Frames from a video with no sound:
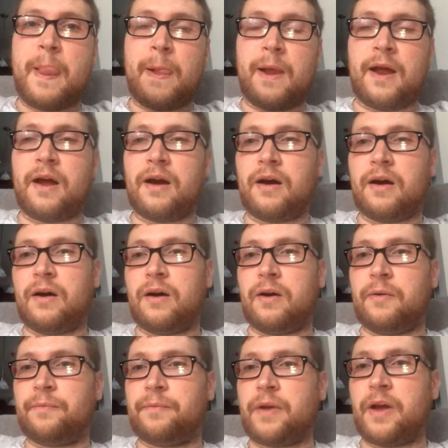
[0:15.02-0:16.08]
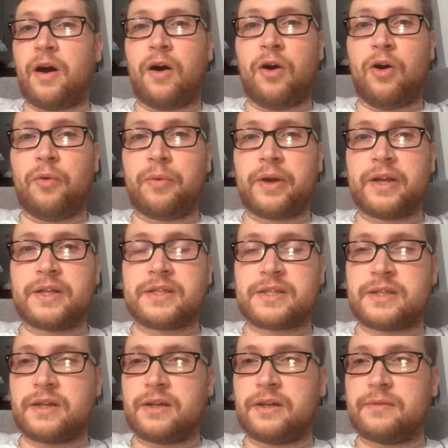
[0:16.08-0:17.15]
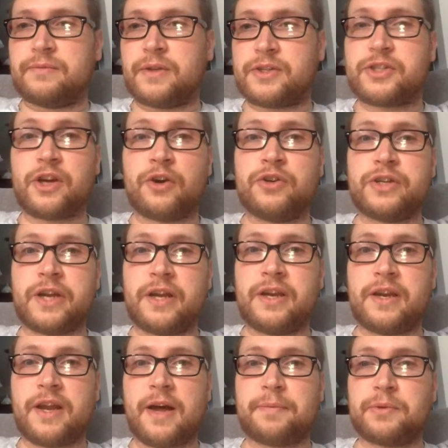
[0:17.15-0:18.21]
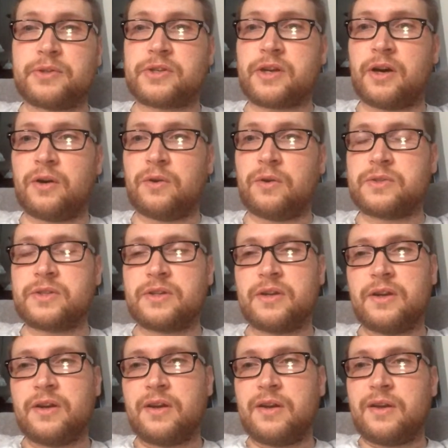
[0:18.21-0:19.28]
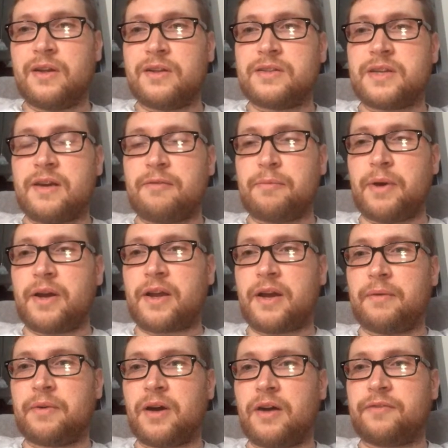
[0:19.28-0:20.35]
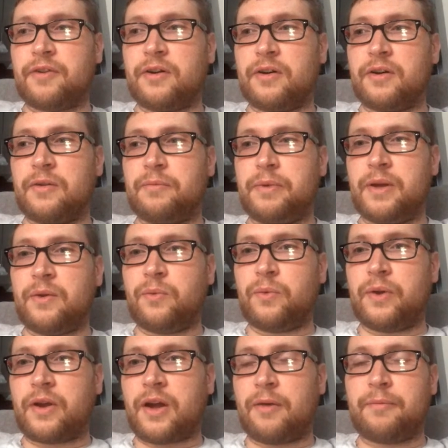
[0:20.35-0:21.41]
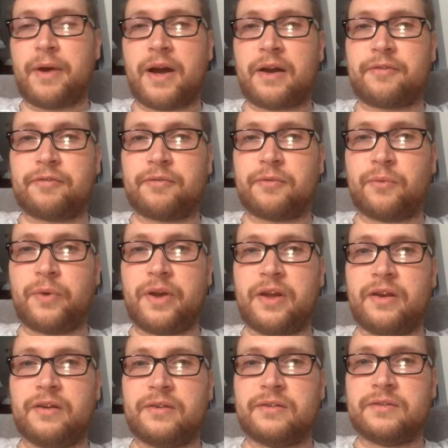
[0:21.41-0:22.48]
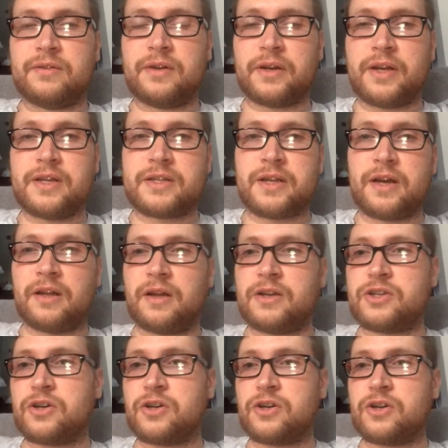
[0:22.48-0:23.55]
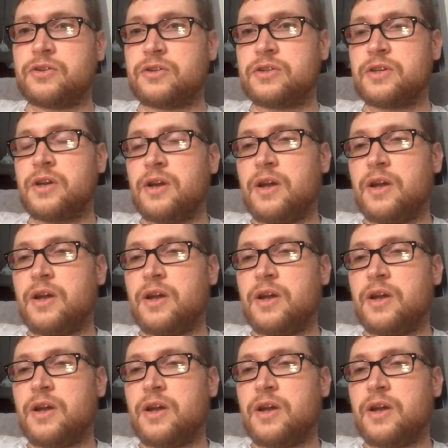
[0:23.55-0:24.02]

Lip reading: at home against a surging Indianapolis Colts. Tampa Bay coming off a big comeback win against the LA Chargers.